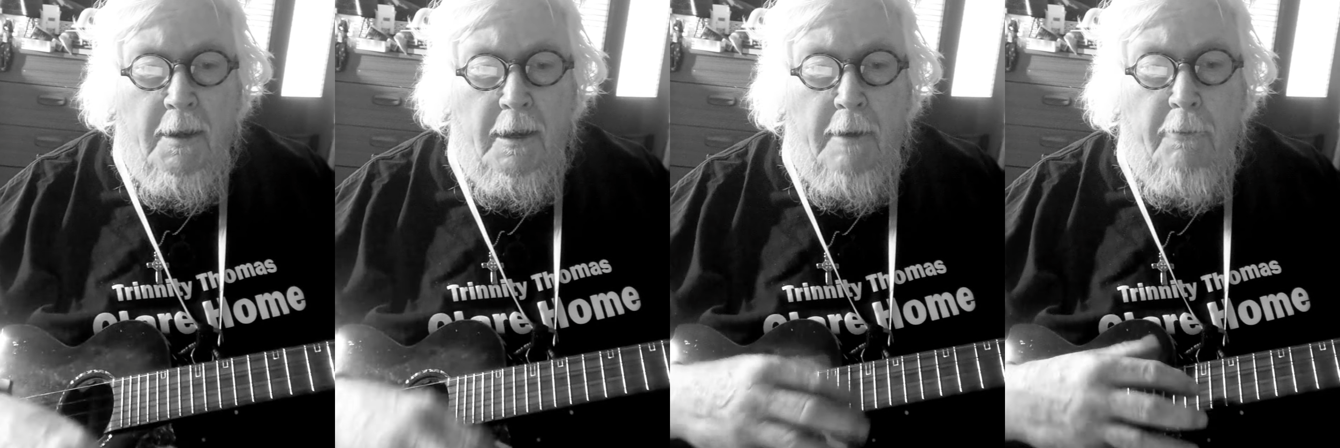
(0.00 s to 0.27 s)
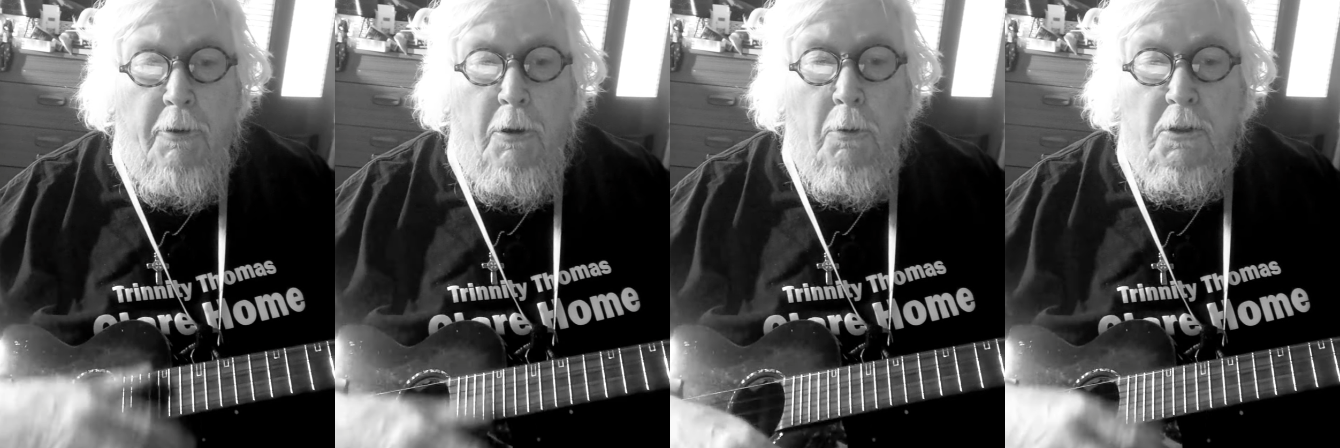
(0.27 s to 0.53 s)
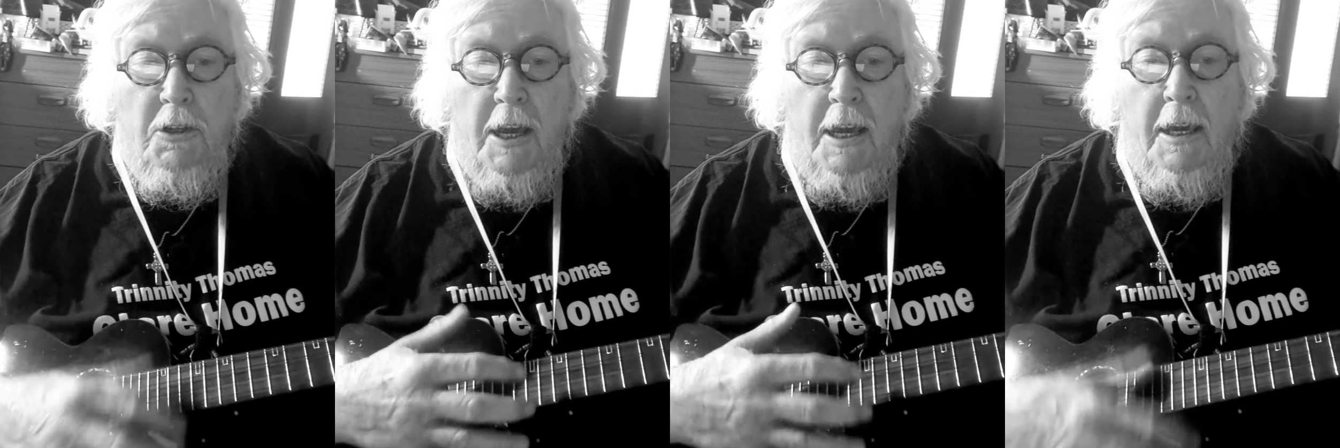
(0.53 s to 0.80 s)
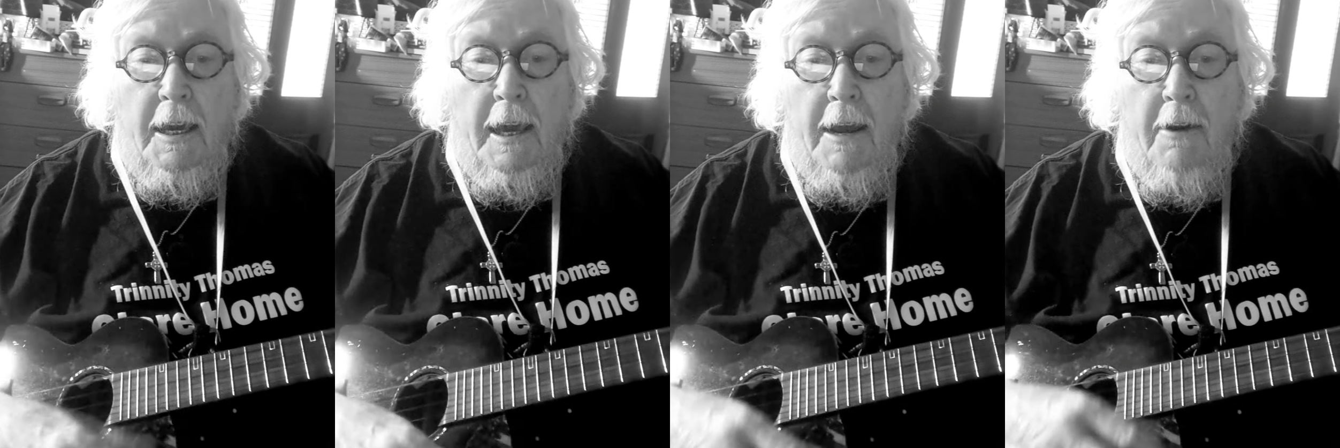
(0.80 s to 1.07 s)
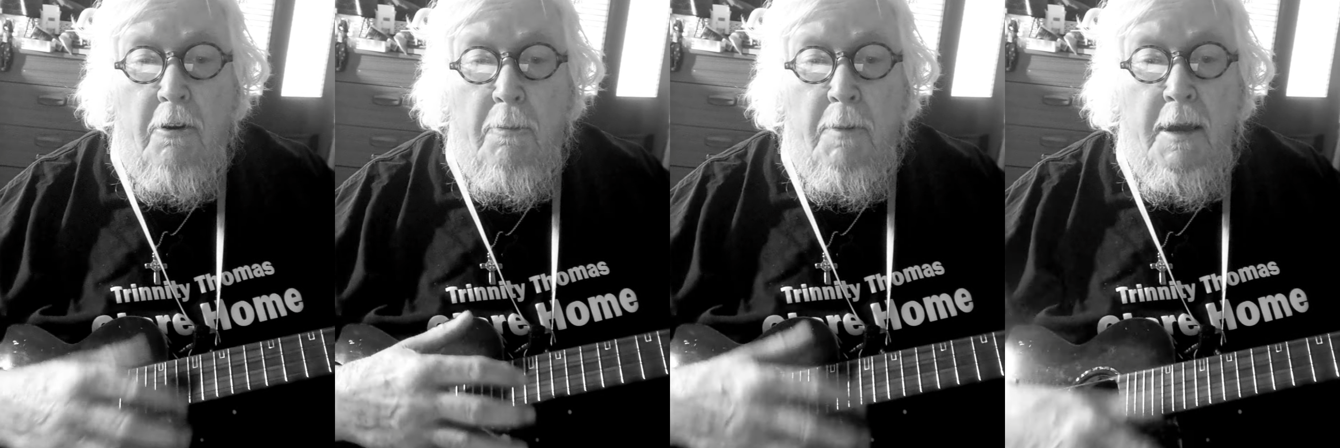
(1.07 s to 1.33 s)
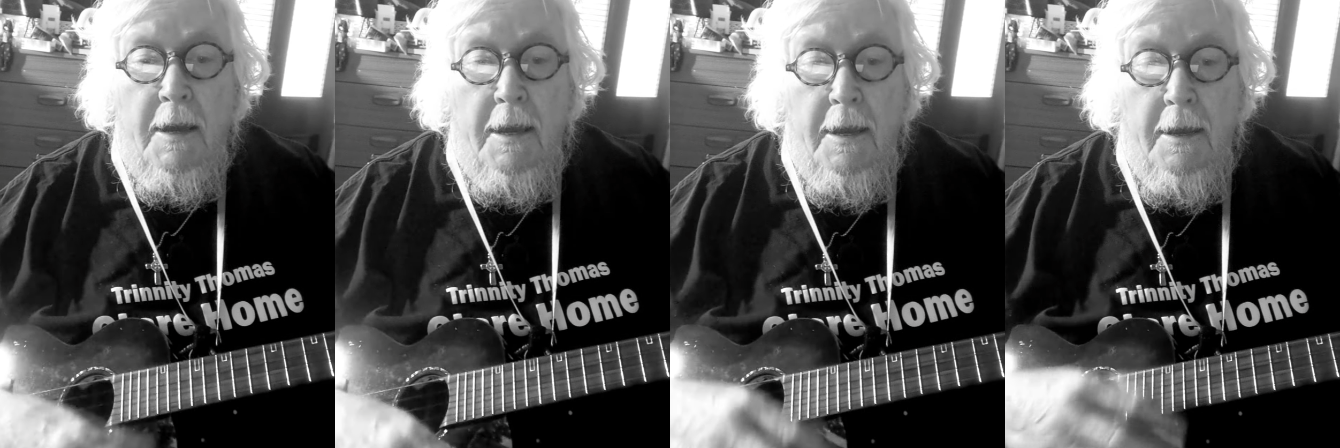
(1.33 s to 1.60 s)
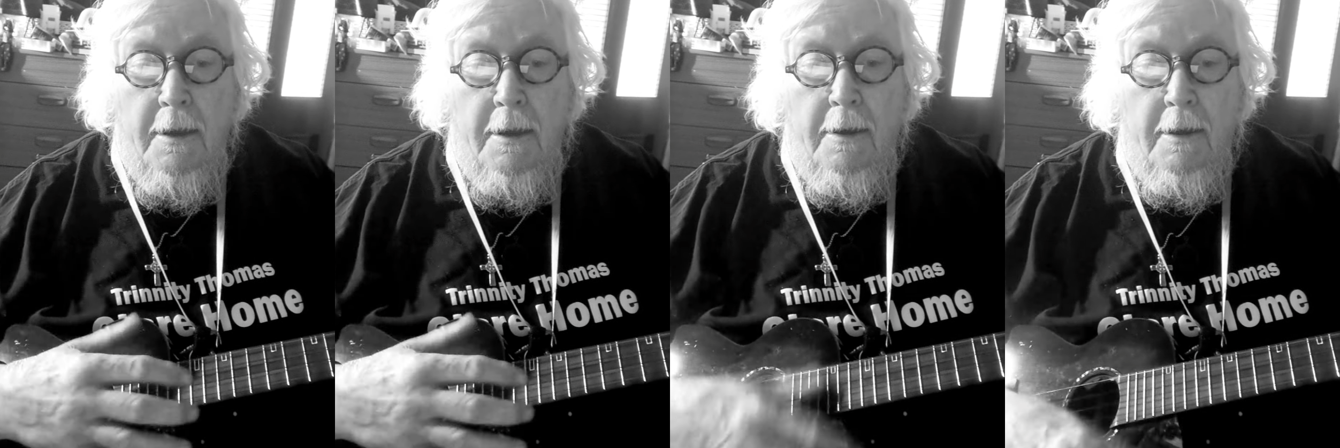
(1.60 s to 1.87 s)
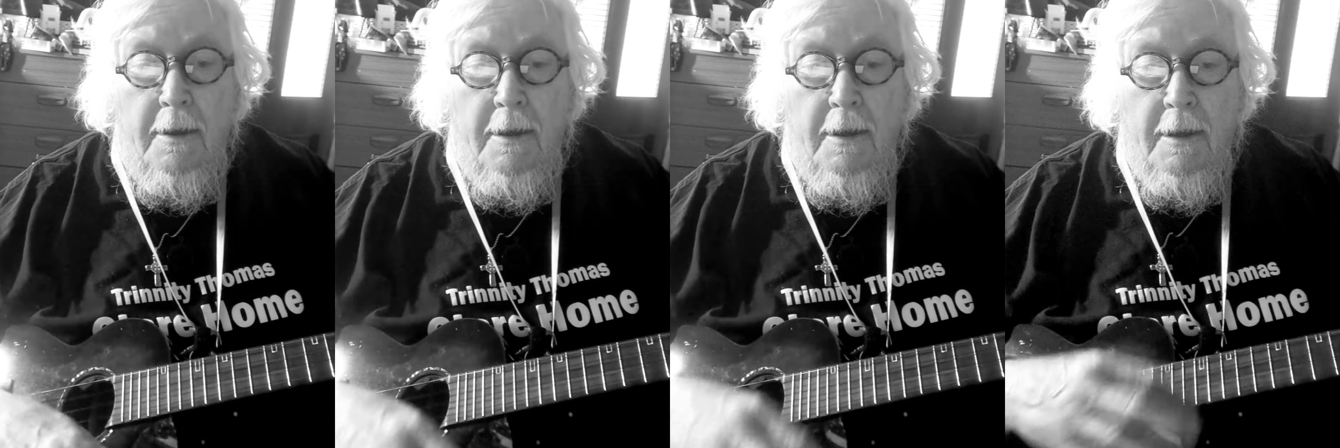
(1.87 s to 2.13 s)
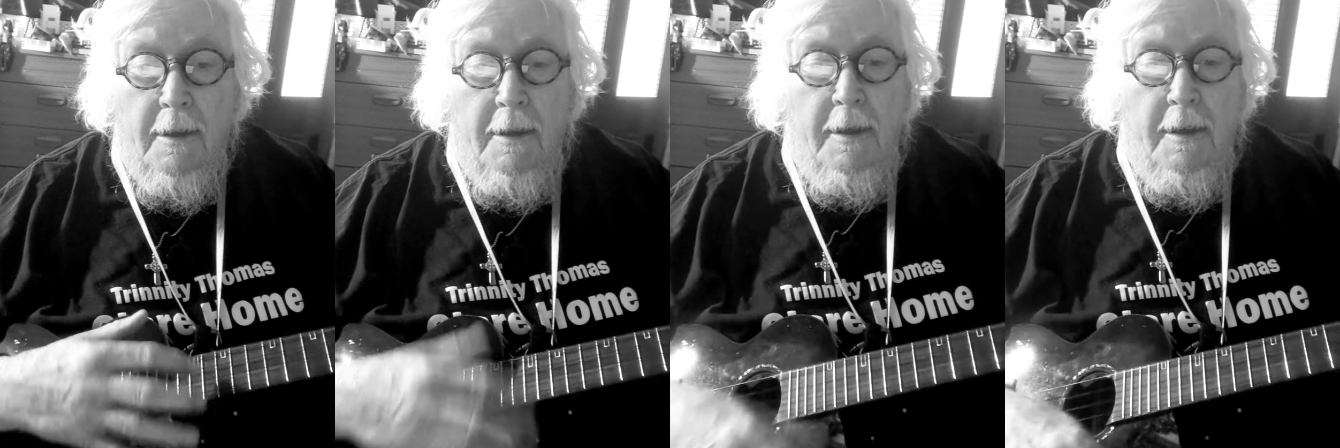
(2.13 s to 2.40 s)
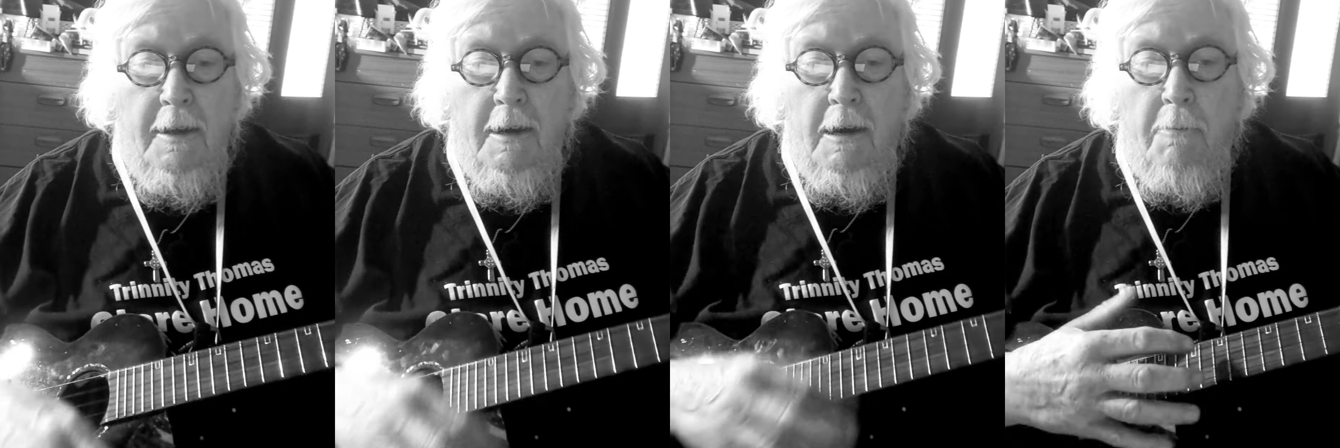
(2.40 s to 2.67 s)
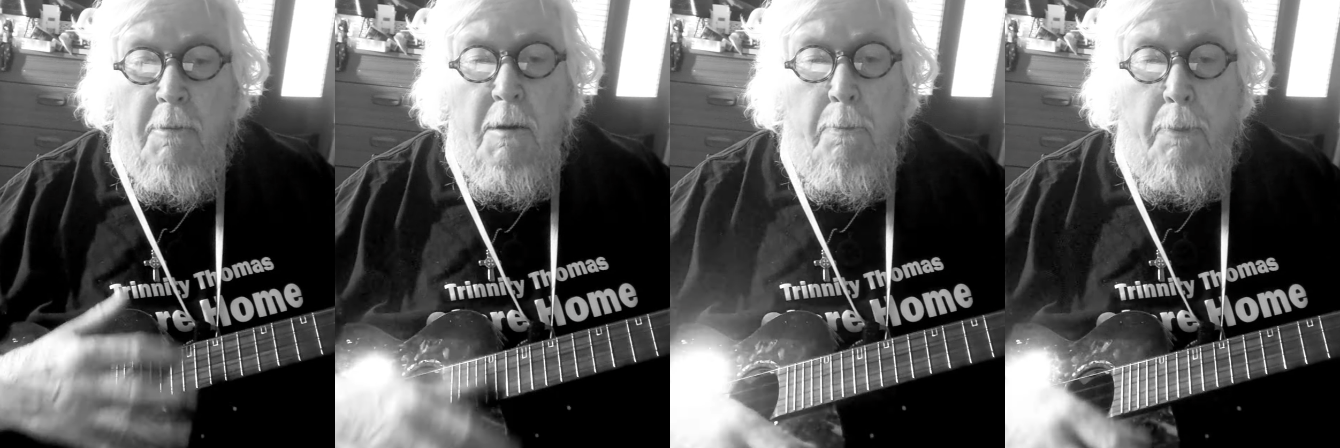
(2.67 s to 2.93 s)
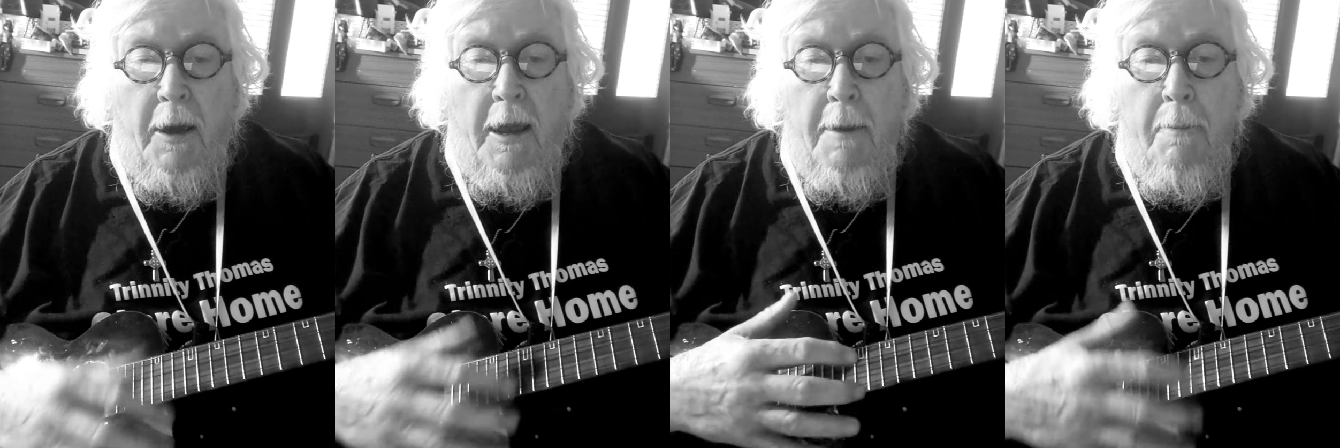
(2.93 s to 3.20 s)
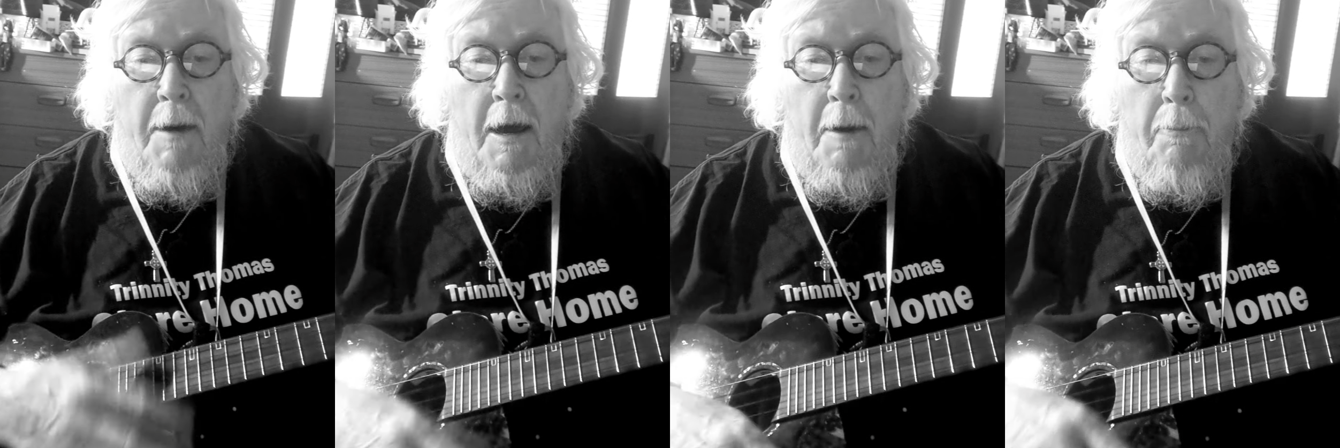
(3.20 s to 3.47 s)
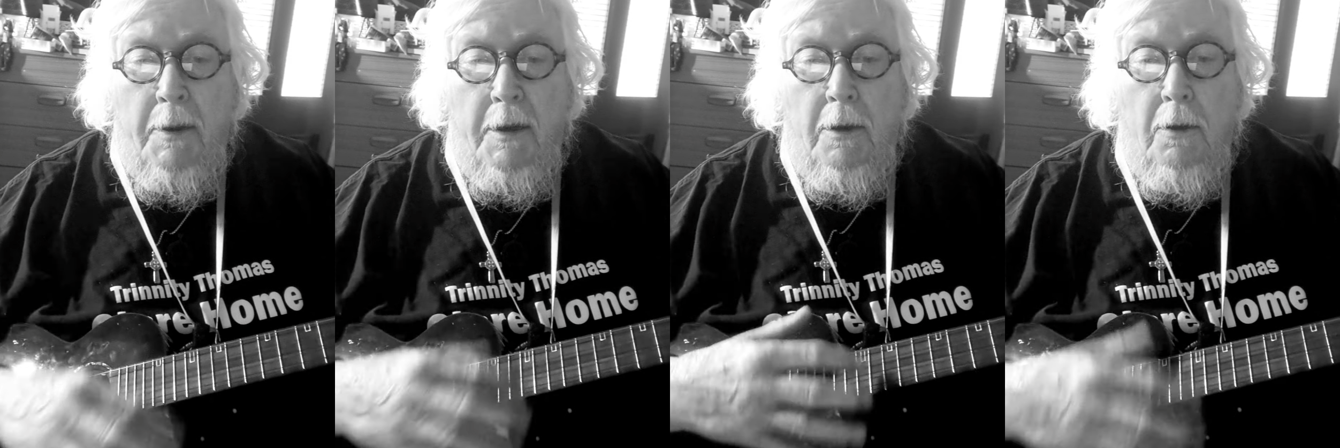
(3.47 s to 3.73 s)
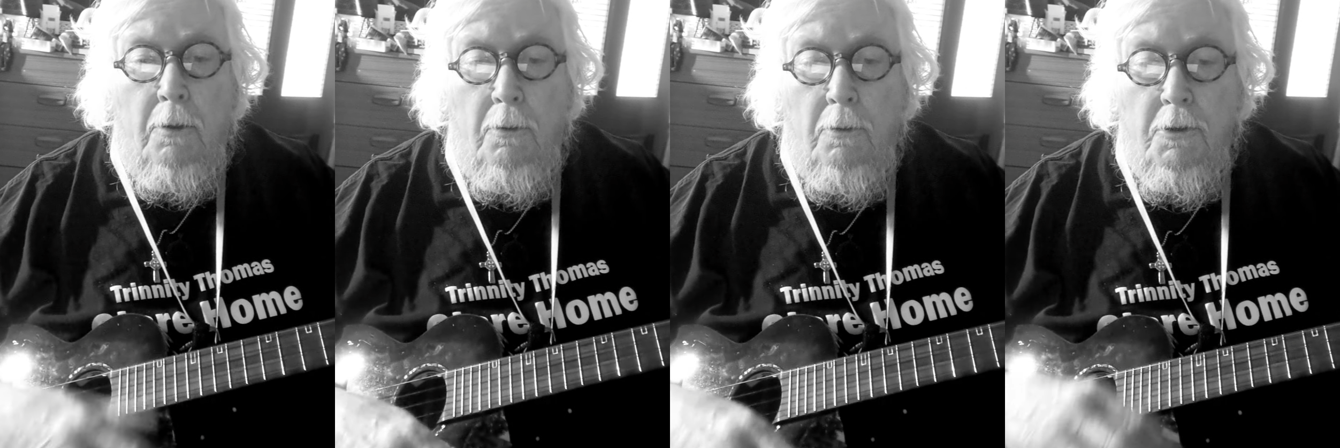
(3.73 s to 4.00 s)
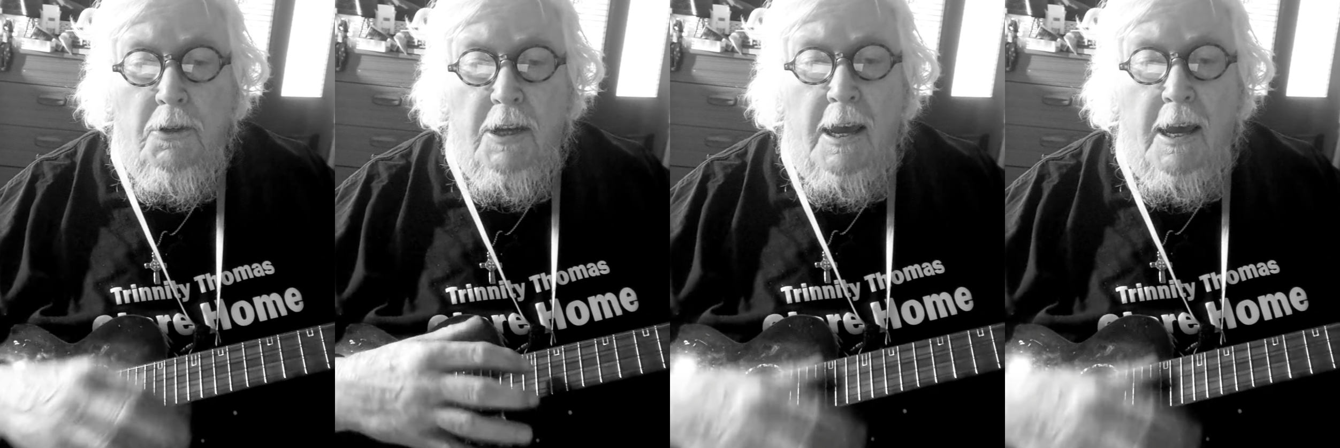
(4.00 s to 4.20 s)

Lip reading: If you'll take care of me and be paying my bills,